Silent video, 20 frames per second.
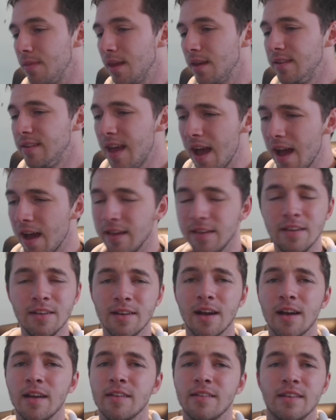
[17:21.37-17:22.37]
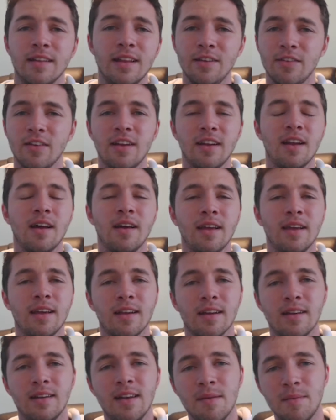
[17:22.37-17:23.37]
Yeah, you guys leave it a like.
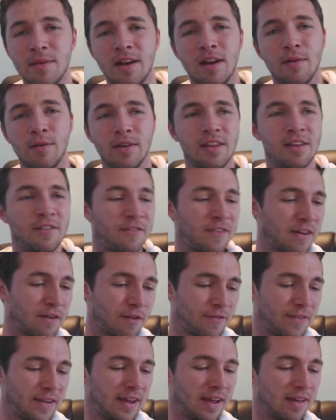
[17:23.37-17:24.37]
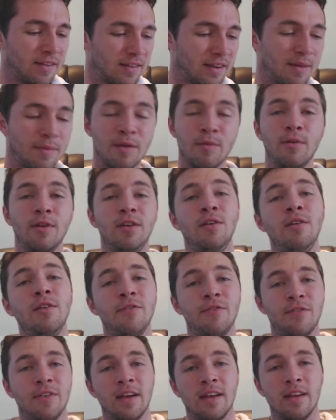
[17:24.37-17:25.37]
Let me know what your favourite thing is, and let me know what you
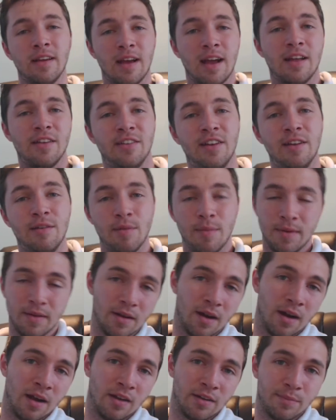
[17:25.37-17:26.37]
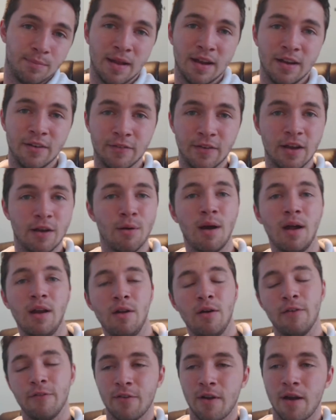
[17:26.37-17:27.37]
think actually I'd benefit quite a
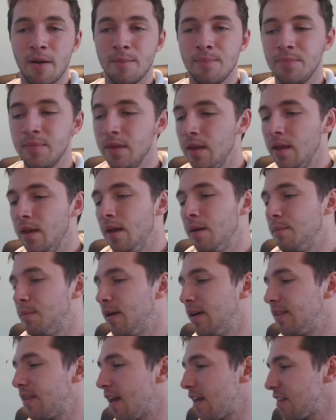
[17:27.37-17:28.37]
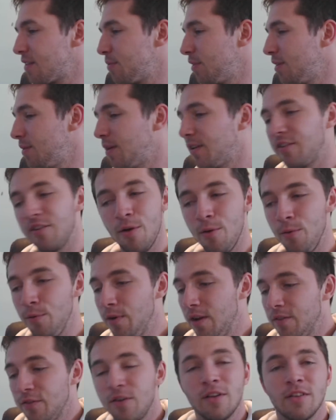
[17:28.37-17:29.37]
lot from. But that's pretty much
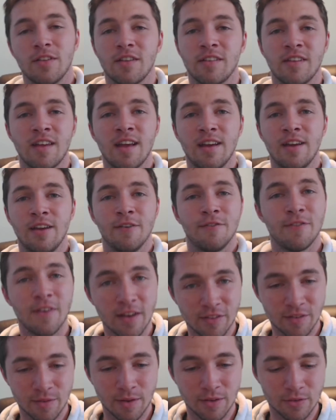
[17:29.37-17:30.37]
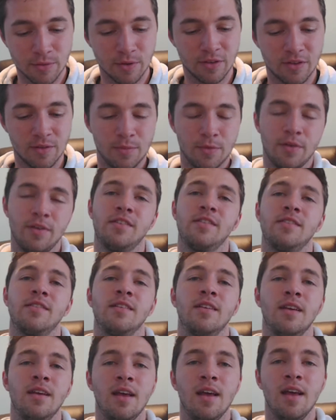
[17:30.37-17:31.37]
all I've got to say. Thanks so much for watching, boys,
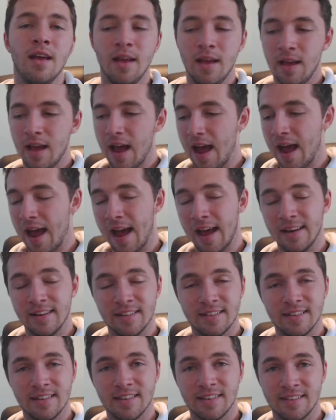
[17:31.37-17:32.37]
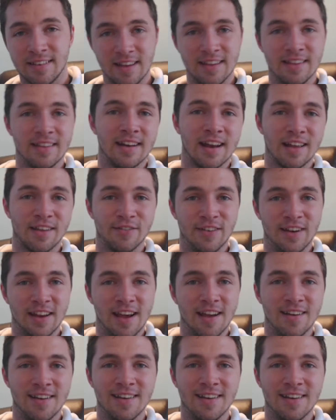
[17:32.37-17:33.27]
and see you in the next video.